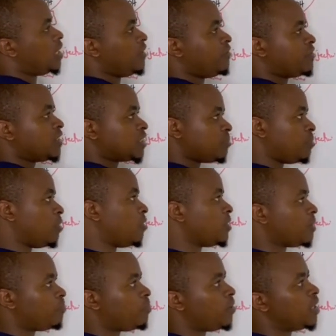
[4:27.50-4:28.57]
if it is below
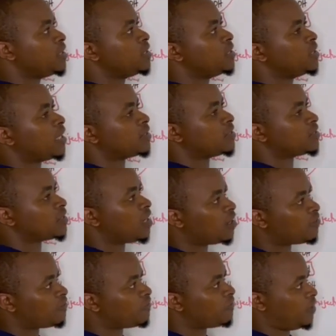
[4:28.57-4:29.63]
the plane, that is
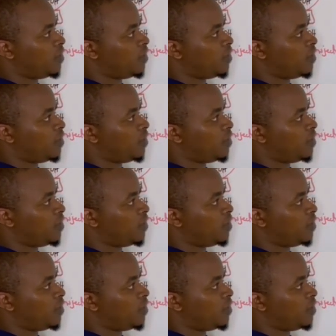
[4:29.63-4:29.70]
alpha.